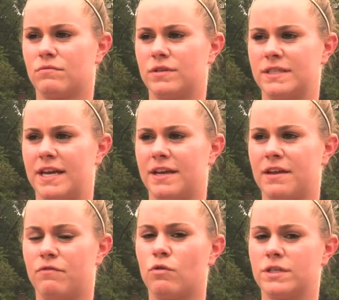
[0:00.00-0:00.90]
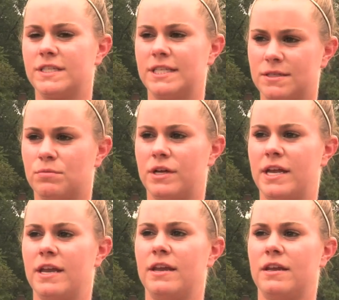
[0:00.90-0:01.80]
was like enforced discipline
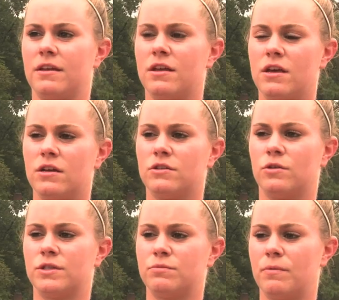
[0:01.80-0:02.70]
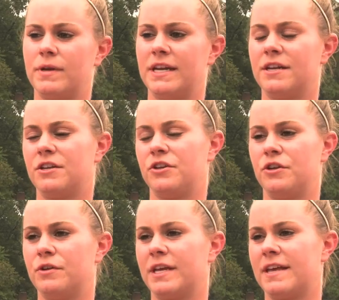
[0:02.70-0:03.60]
and told us what we needed to
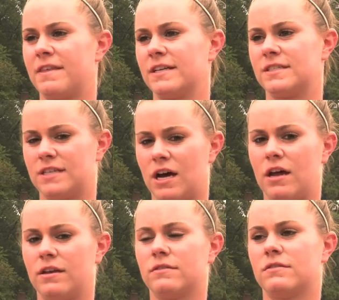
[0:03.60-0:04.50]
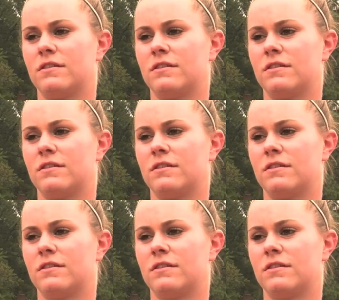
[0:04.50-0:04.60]
do to get things done.